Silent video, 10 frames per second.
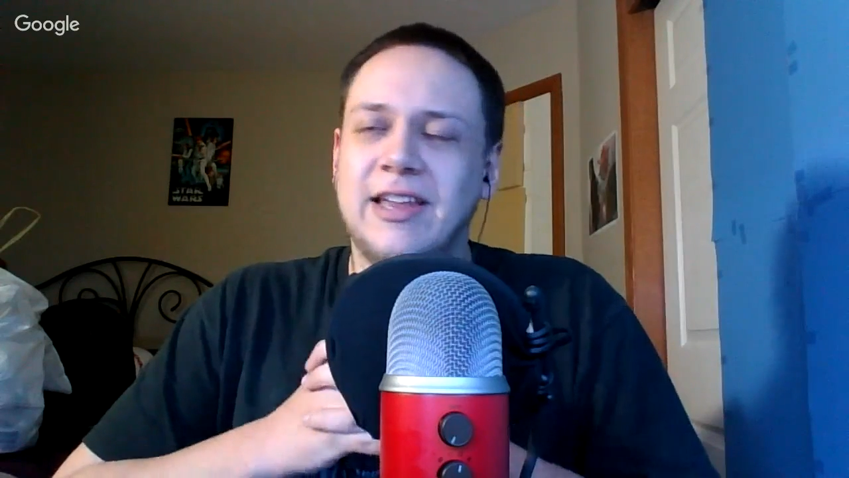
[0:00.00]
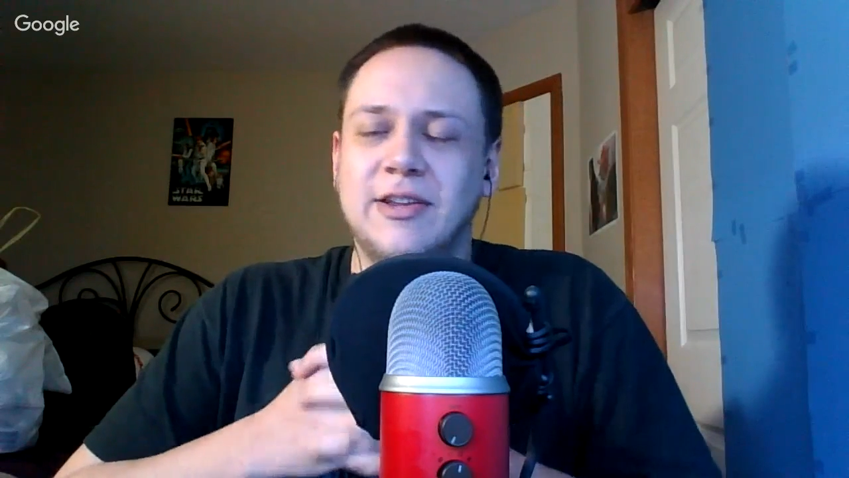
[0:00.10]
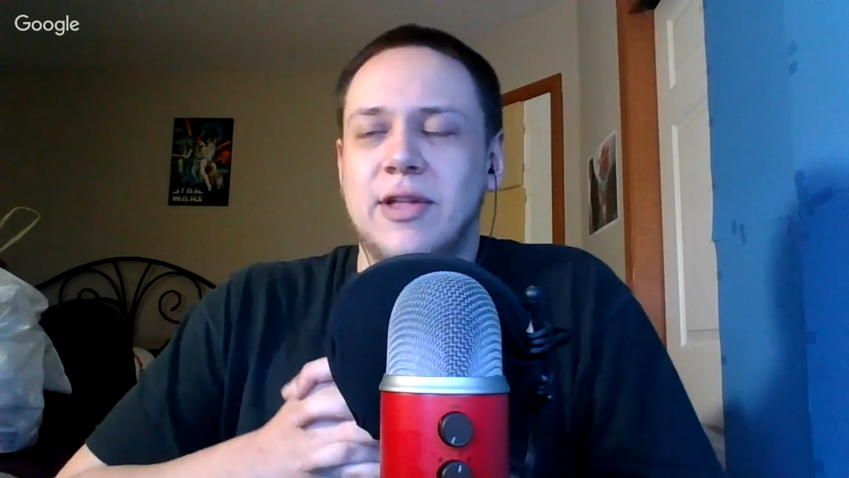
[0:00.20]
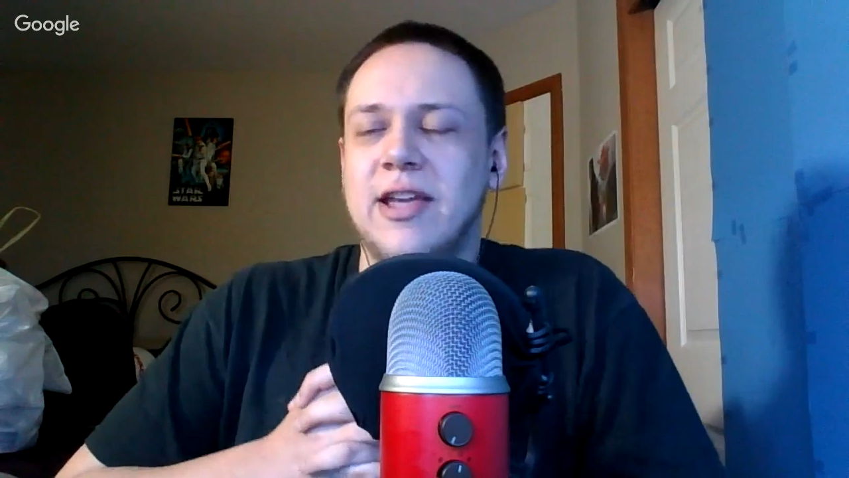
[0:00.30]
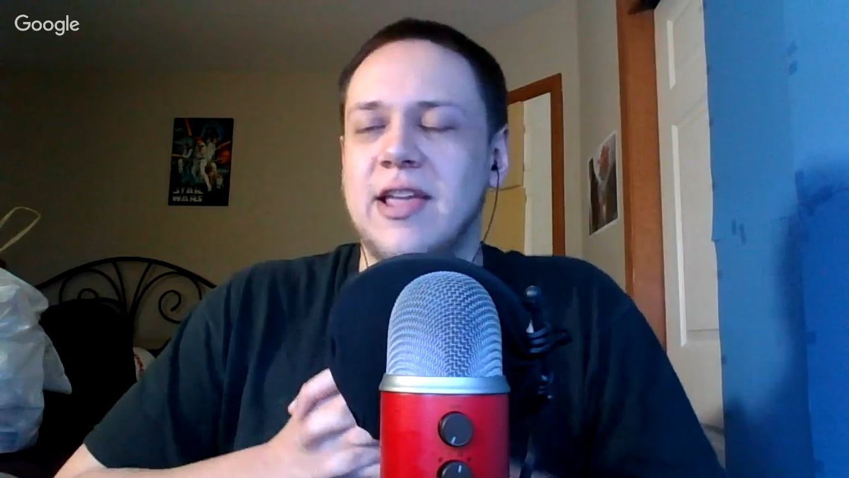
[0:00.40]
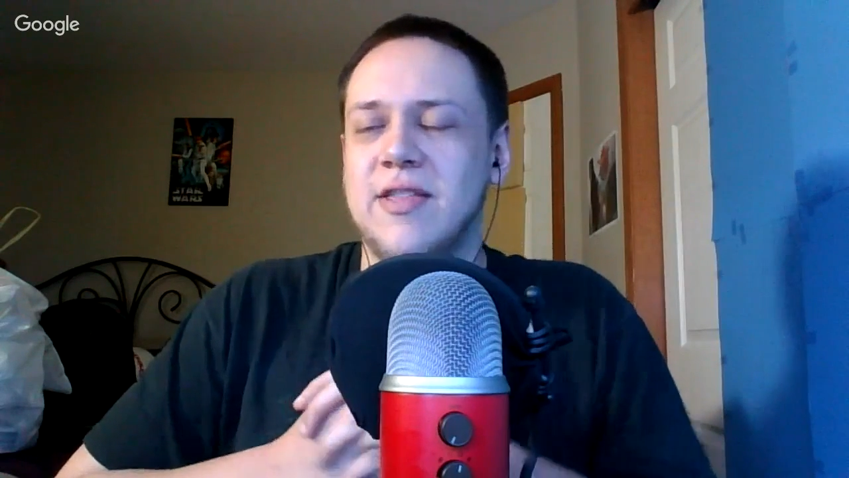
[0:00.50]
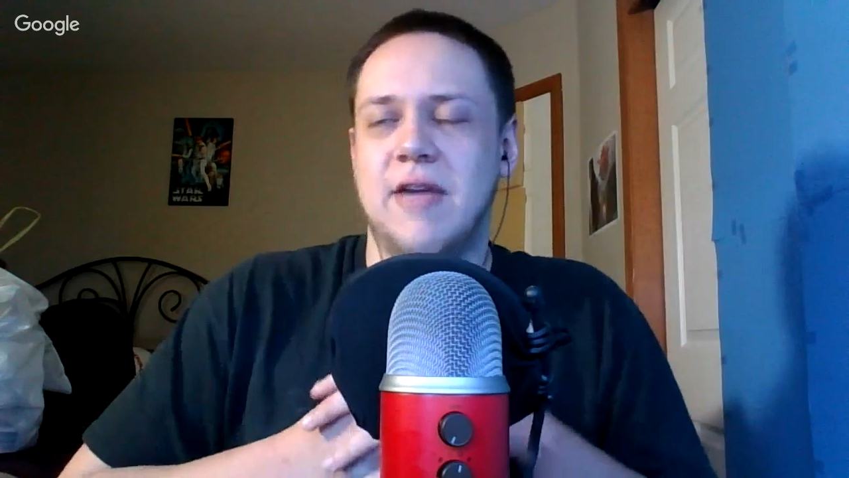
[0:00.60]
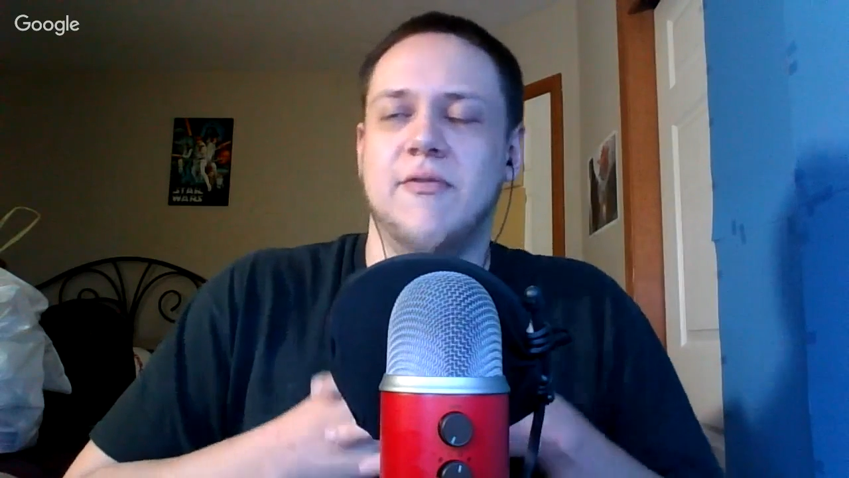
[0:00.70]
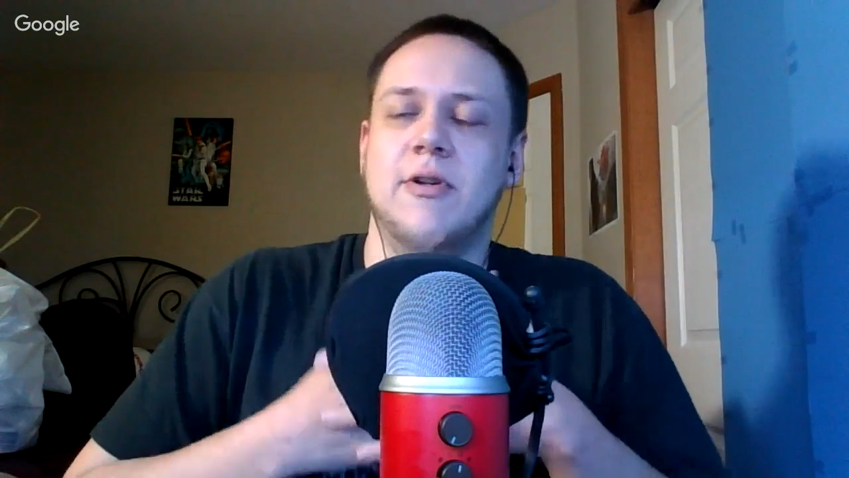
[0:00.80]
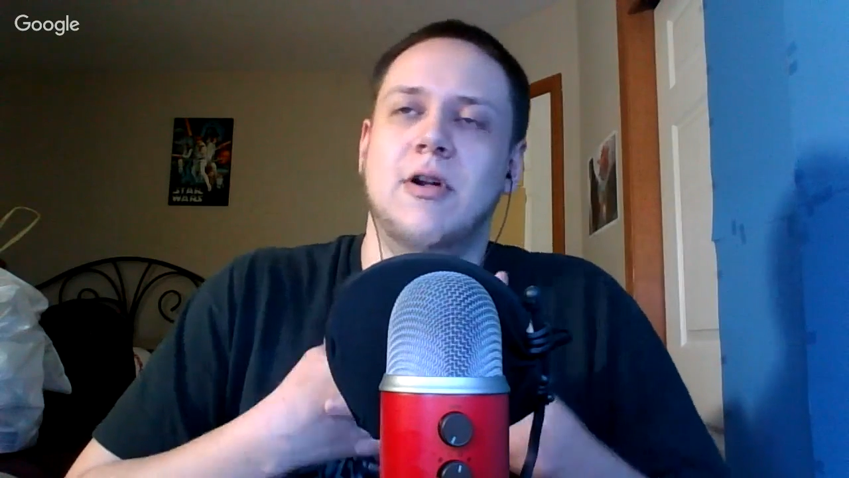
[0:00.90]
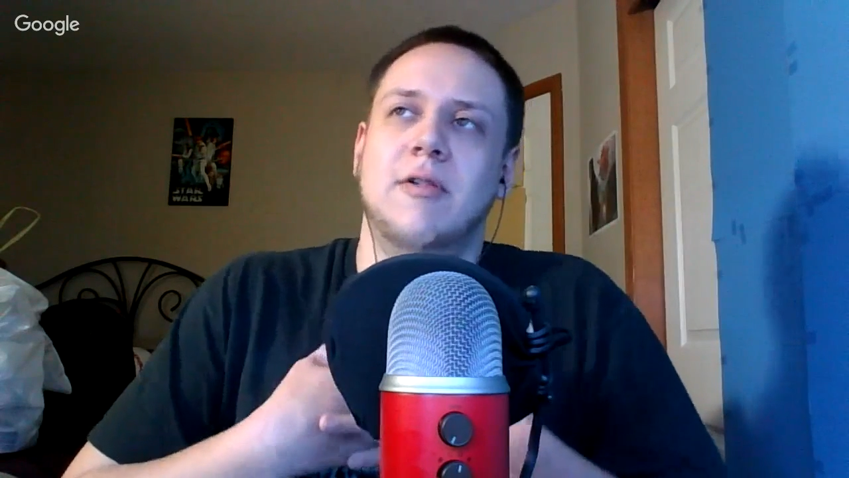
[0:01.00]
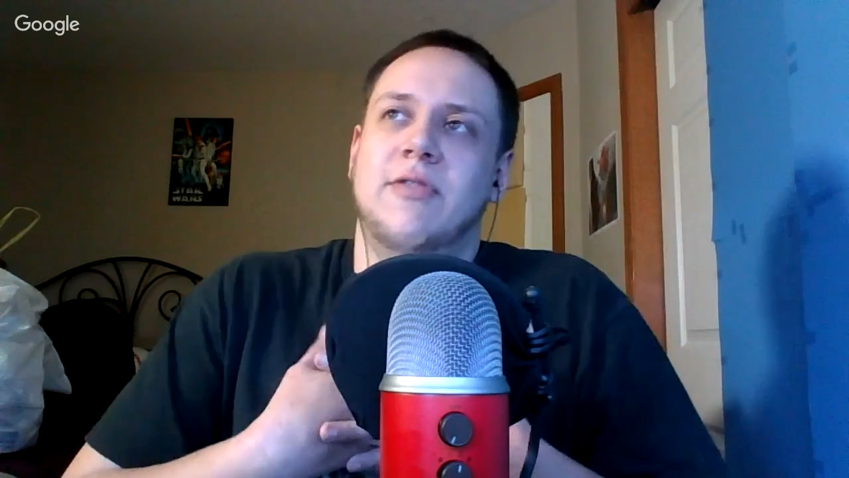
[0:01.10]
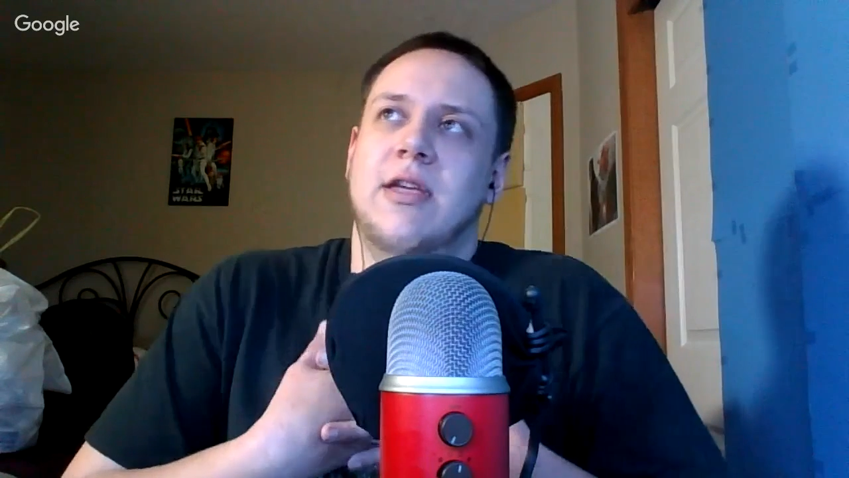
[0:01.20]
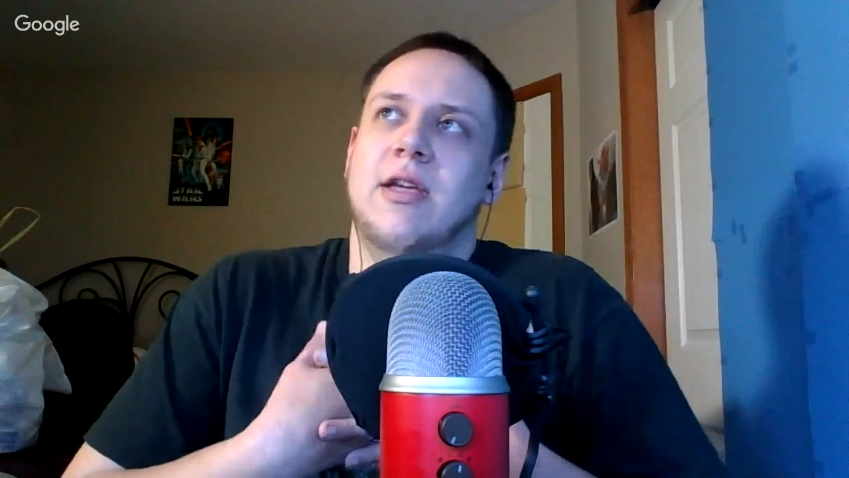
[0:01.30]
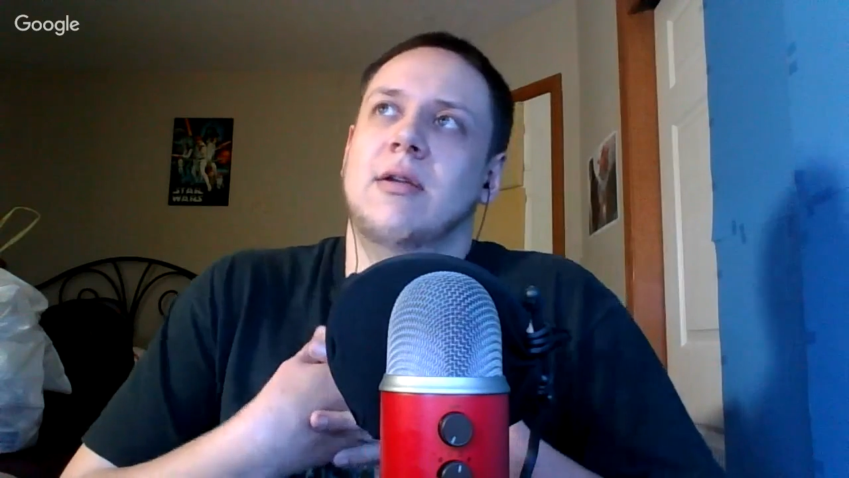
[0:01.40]
do like a Saffron Olive
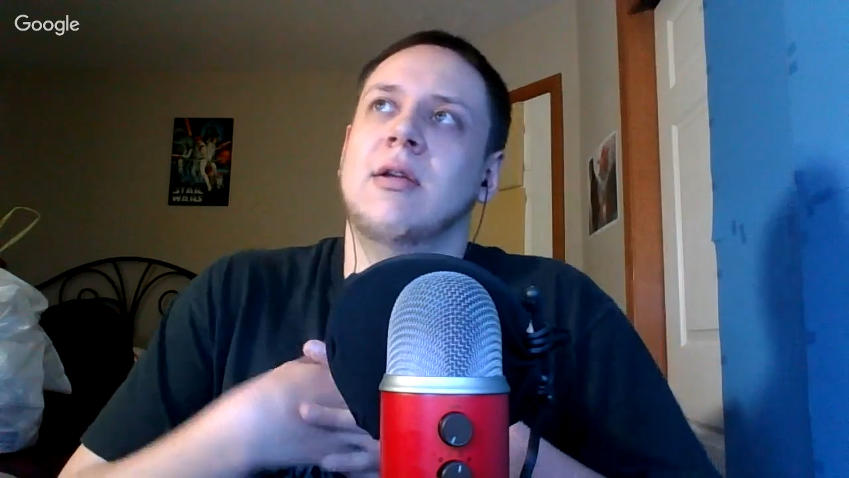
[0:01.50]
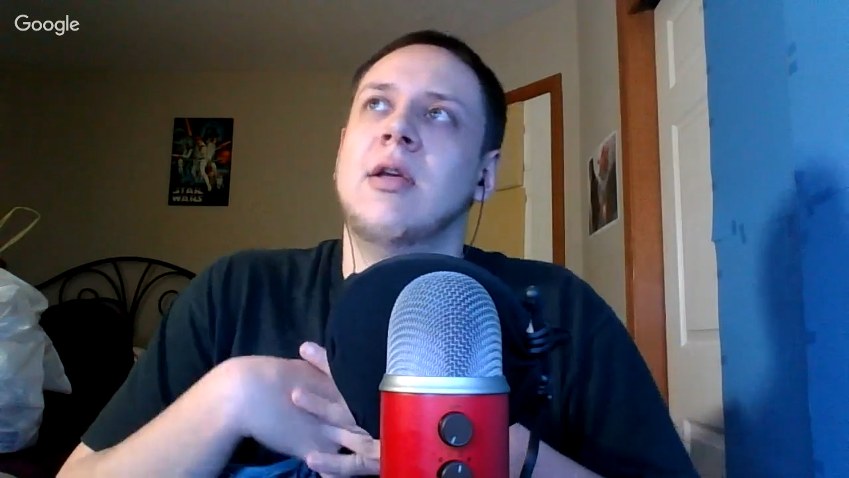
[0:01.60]
thing,